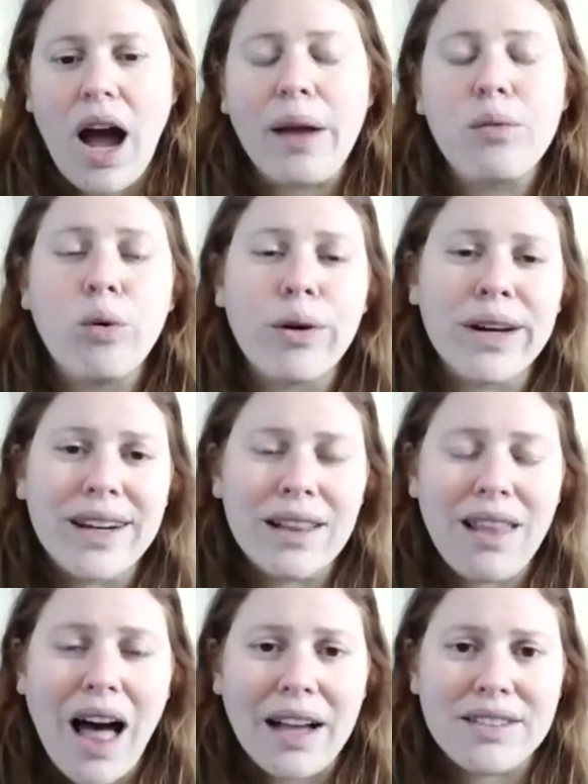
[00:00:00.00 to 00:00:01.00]
I worried a
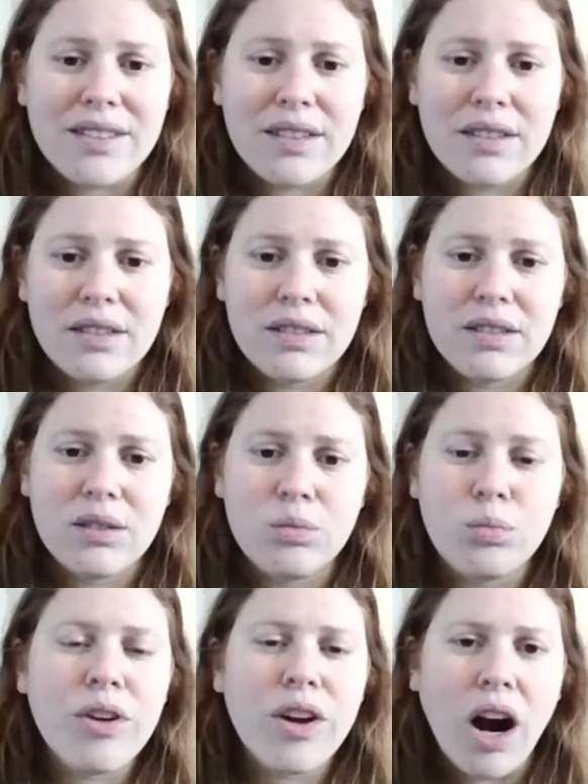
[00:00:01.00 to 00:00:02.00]
lot.
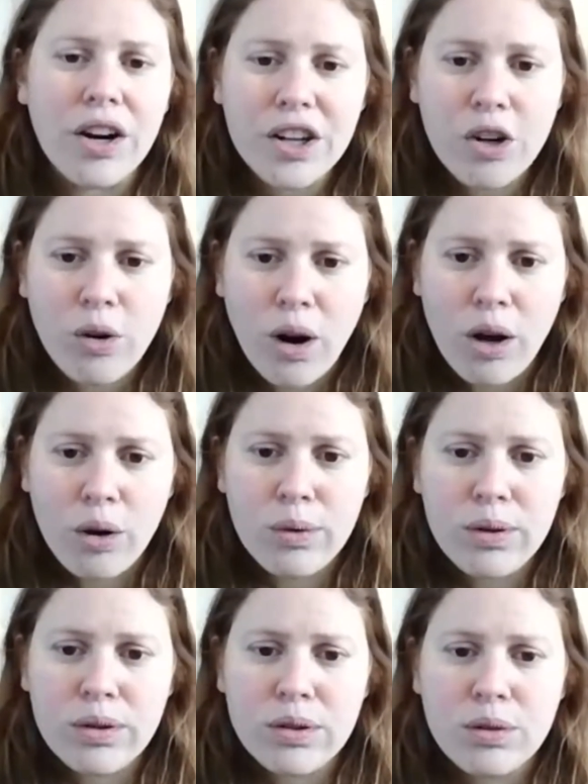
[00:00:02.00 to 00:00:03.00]
Will the garden
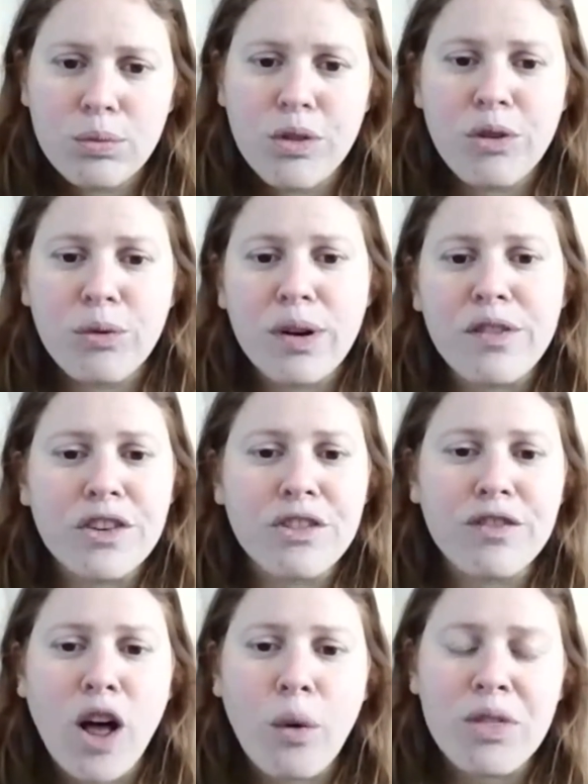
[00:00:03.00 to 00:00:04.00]
grow? Will the rivers
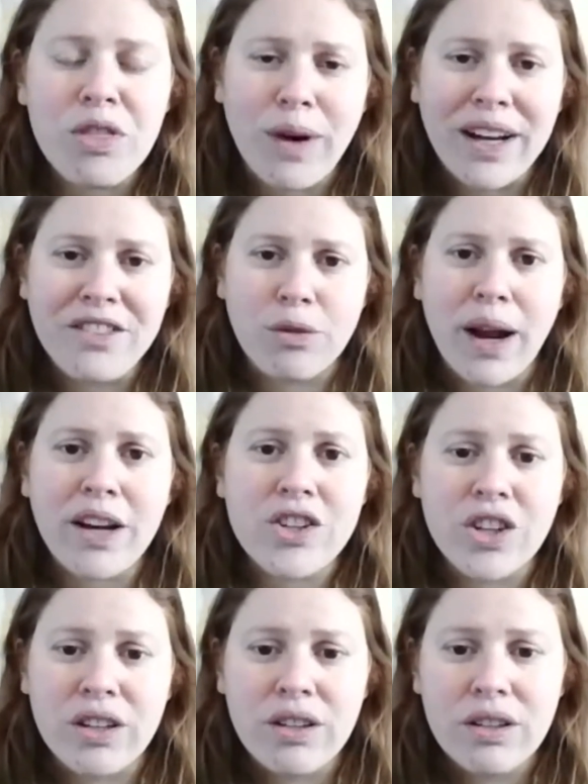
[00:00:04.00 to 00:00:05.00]
flow in the right
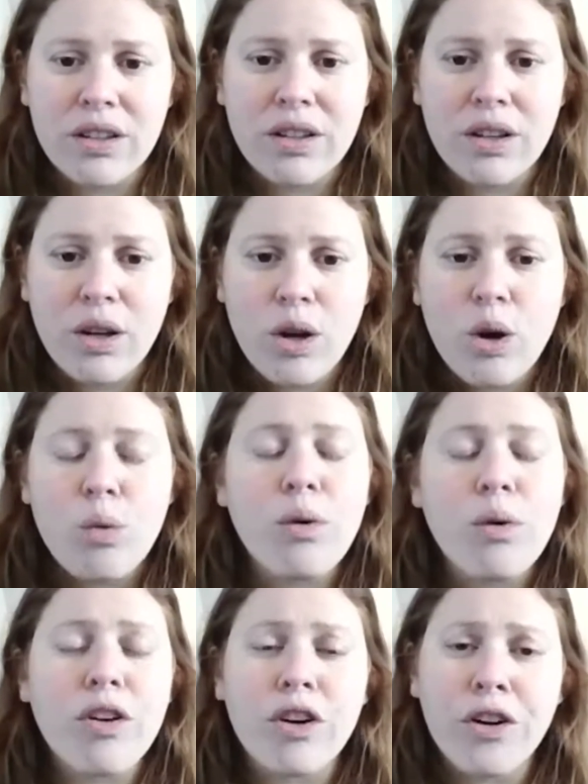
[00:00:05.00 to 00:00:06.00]
direction?
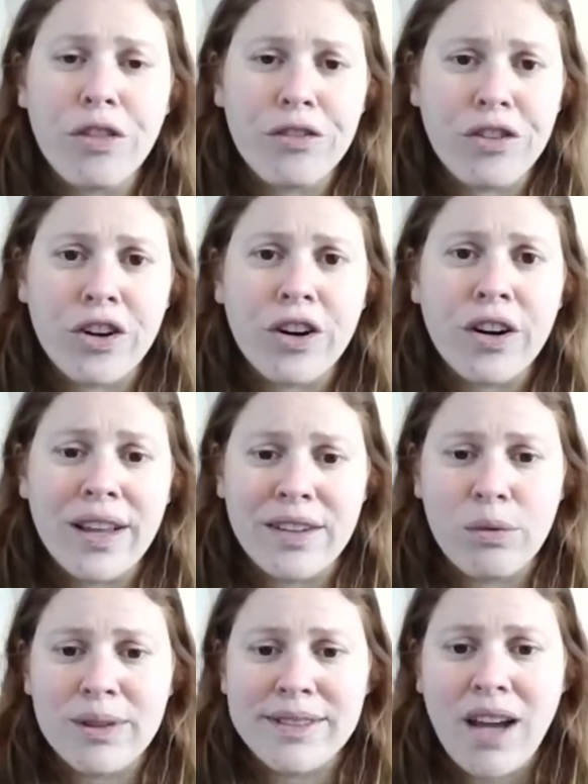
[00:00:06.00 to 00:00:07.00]
Will the earth turn as
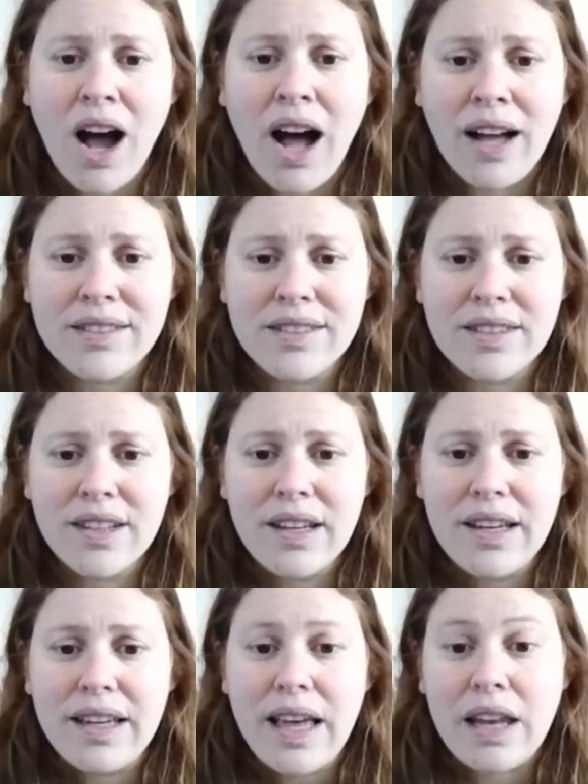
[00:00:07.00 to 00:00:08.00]
it was taught?
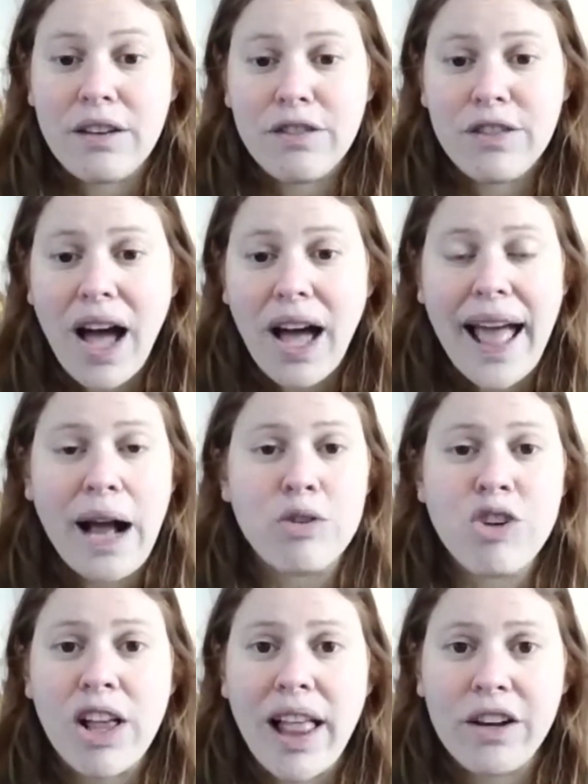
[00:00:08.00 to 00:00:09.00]
And if not, how
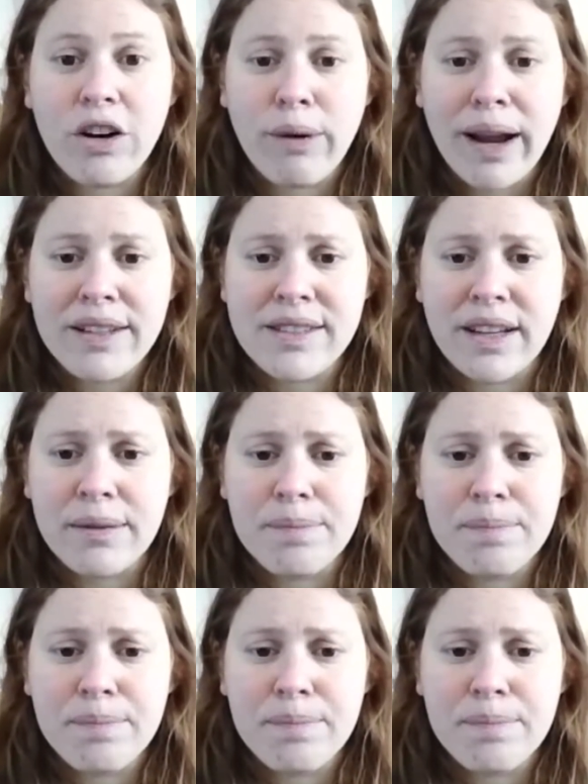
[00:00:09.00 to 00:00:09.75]
shall I correct it?